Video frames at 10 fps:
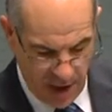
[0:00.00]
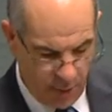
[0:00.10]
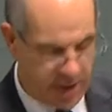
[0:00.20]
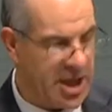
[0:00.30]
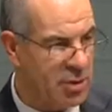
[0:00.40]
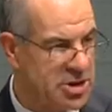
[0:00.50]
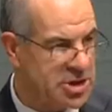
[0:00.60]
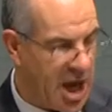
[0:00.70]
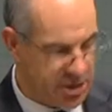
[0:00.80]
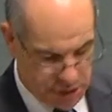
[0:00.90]
when there was
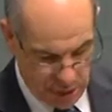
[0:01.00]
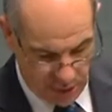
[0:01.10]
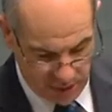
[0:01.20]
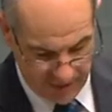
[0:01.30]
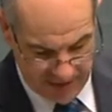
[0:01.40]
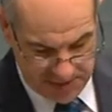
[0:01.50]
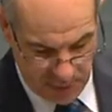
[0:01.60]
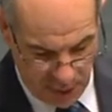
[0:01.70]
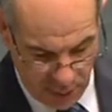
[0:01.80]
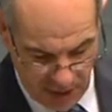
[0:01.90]
no talk of a
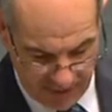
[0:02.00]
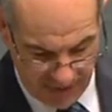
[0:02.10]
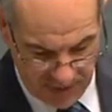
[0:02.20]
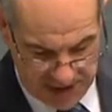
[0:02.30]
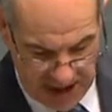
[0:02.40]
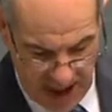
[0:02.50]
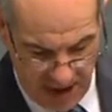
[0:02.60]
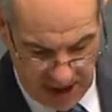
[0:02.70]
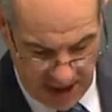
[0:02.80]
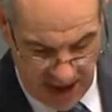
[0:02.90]
small workforce
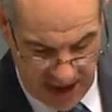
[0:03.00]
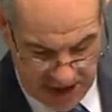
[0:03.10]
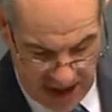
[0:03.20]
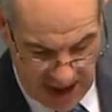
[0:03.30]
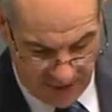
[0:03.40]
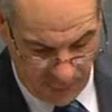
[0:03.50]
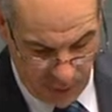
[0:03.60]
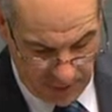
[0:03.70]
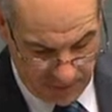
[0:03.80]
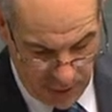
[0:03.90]
carrying a large
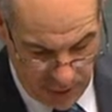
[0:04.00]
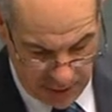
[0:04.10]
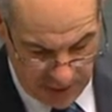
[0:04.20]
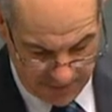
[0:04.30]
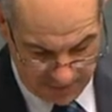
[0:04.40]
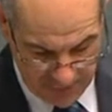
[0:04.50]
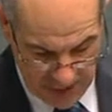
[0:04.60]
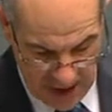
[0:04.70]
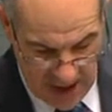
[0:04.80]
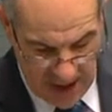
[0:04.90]
out-of-work burden.
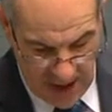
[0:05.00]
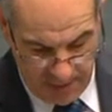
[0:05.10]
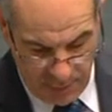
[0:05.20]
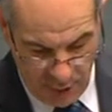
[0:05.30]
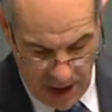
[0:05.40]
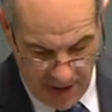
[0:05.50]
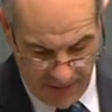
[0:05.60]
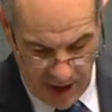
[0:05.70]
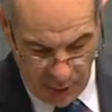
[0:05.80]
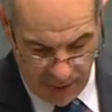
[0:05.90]

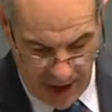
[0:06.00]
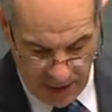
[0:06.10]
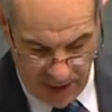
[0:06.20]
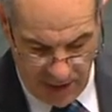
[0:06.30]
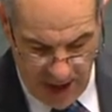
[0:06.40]
Moreover, although there